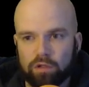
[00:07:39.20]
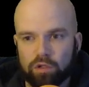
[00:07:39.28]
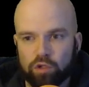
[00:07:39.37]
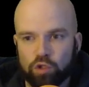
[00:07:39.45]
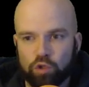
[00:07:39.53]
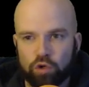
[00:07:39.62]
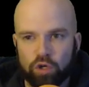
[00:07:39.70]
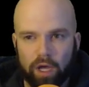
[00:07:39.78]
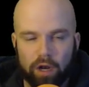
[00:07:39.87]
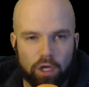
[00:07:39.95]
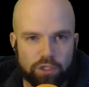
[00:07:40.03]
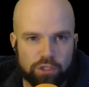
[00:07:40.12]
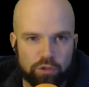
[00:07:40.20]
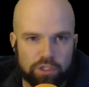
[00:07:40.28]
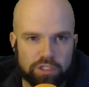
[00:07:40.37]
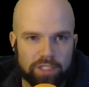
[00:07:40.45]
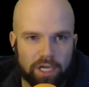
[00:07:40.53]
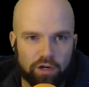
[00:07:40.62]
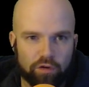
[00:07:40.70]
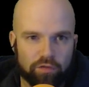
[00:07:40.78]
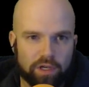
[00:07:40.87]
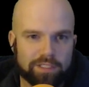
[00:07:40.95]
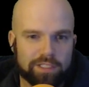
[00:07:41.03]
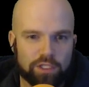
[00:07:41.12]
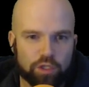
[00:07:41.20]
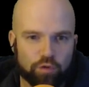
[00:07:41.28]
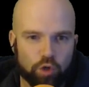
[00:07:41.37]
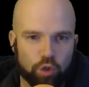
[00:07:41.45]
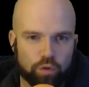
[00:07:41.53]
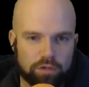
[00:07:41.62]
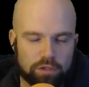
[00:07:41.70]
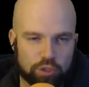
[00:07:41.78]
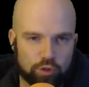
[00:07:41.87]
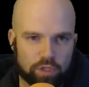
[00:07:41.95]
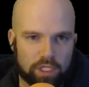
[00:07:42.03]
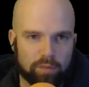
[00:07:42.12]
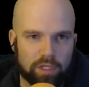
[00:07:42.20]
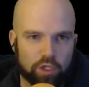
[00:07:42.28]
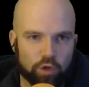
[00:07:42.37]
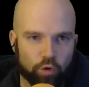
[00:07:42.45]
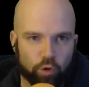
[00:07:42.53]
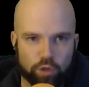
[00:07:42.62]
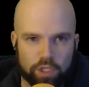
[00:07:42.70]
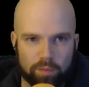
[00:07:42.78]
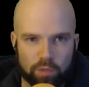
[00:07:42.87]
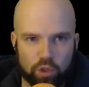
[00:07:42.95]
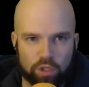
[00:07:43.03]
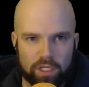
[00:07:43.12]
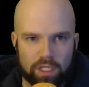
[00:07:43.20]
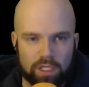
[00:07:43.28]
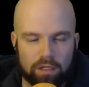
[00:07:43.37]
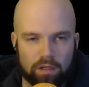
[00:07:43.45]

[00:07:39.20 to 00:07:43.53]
you're not also sacrificing your own stream and your own community